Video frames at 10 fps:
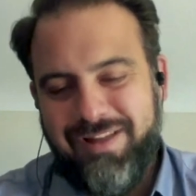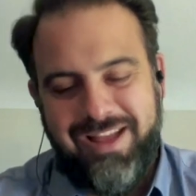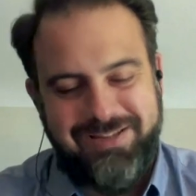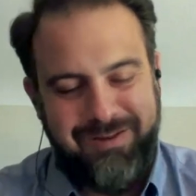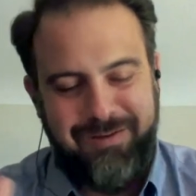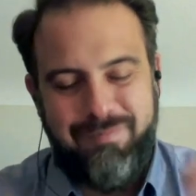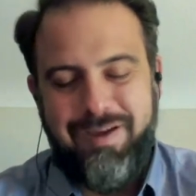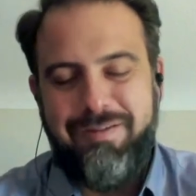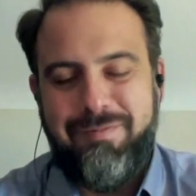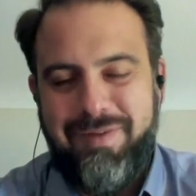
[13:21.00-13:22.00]
realize all the
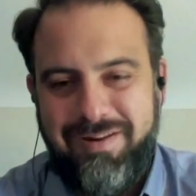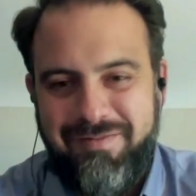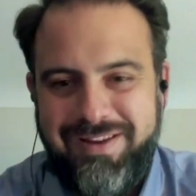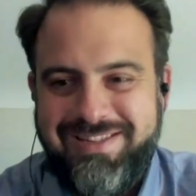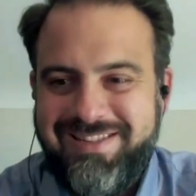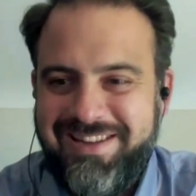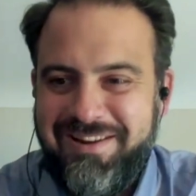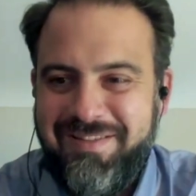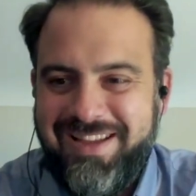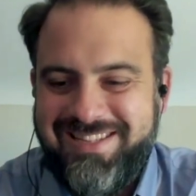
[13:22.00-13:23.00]
other benefits,
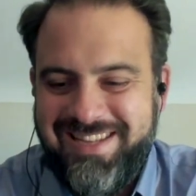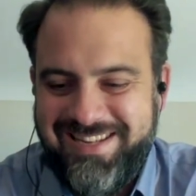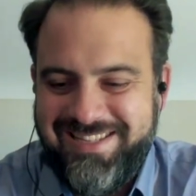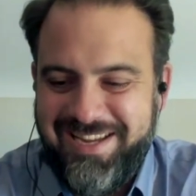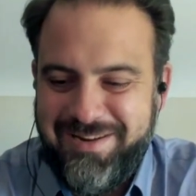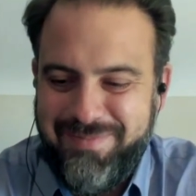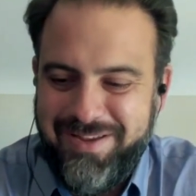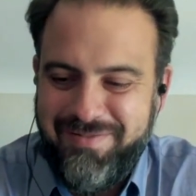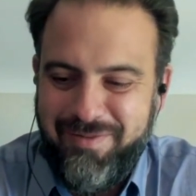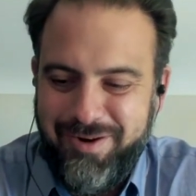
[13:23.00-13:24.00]
that's the exciting
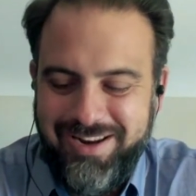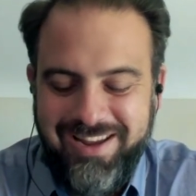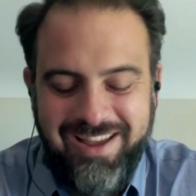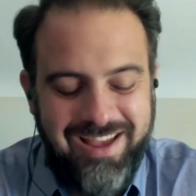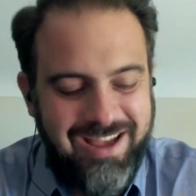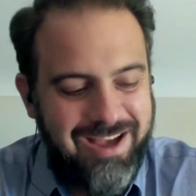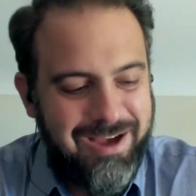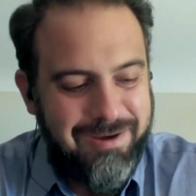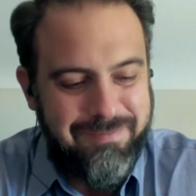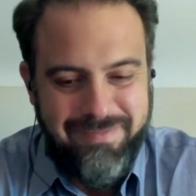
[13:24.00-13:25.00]
piece for it.
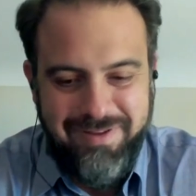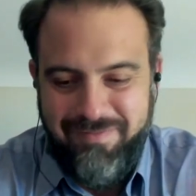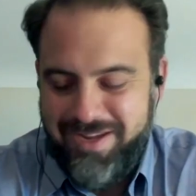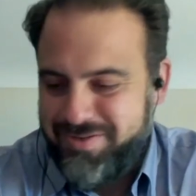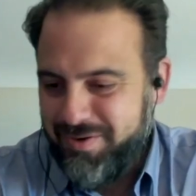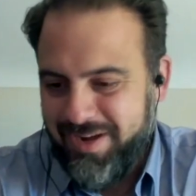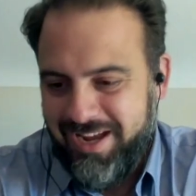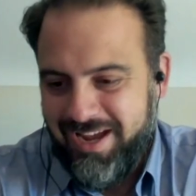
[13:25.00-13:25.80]
Vijoy,